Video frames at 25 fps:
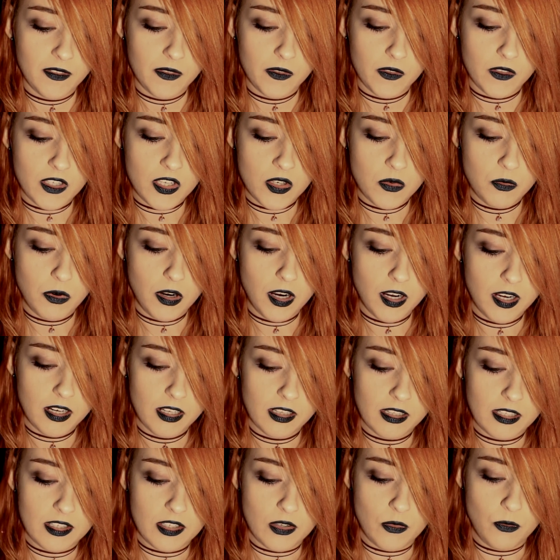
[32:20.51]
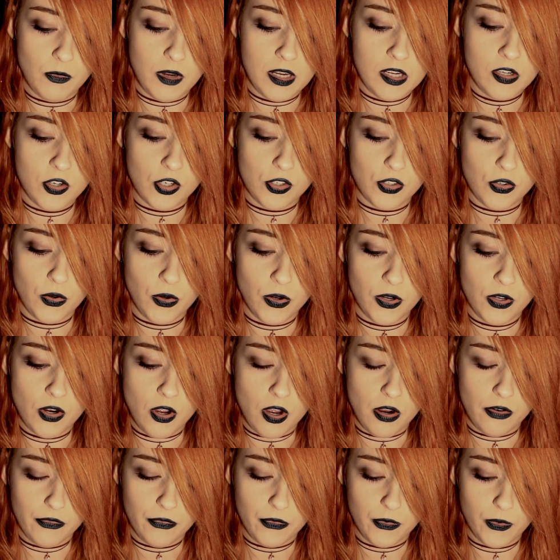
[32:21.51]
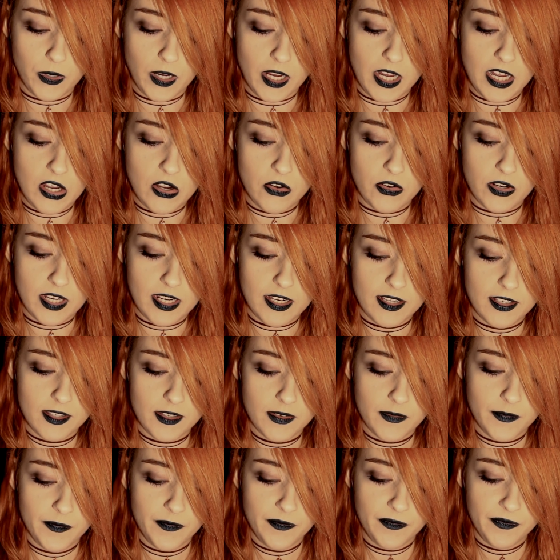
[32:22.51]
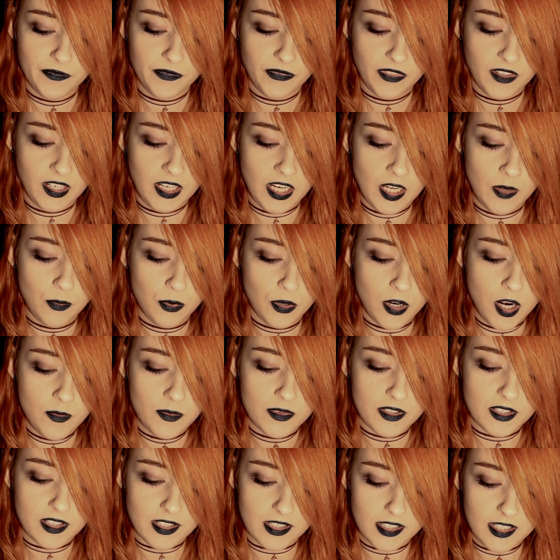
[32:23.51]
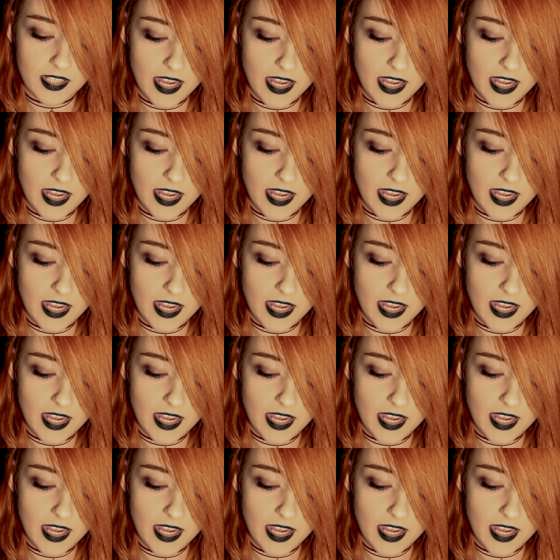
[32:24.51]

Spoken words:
The sparkle is a major turn-on for Aries. It promises